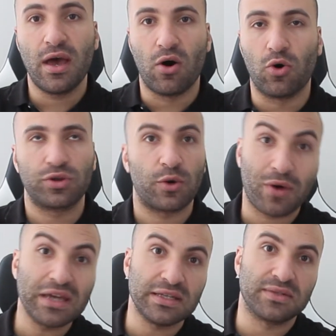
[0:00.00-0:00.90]
or the
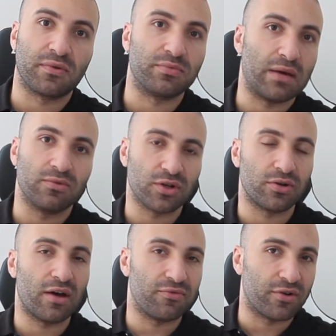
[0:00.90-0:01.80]
ratings from demos are
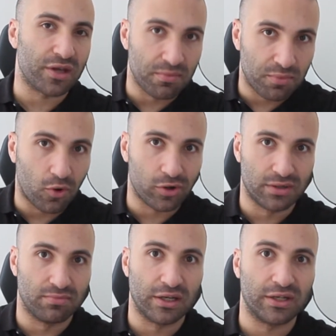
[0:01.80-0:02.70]
not very
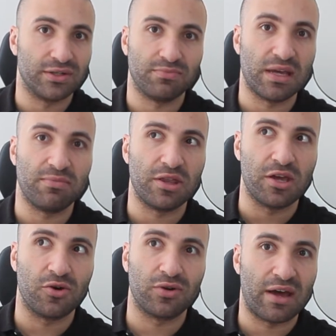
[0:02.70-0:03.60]
important because maybe they
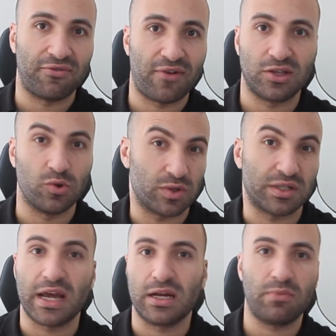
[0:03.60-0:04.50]
don't affect your
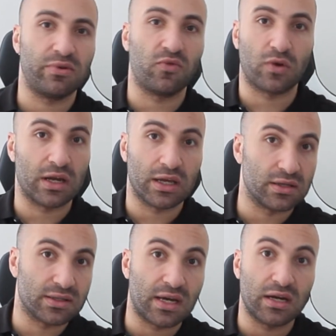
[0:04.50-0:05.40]
sign up if you're going to get
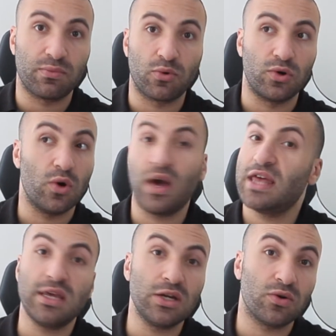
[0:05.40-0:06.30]
a sign up or no,
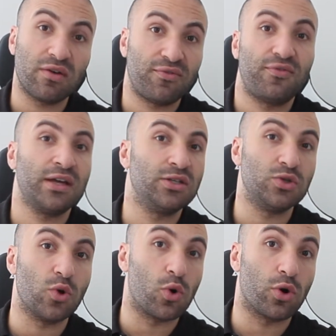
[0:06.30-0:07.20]
and they don't affect
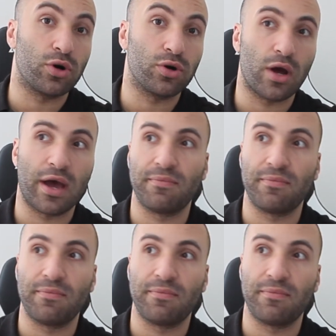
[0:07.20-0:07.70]
your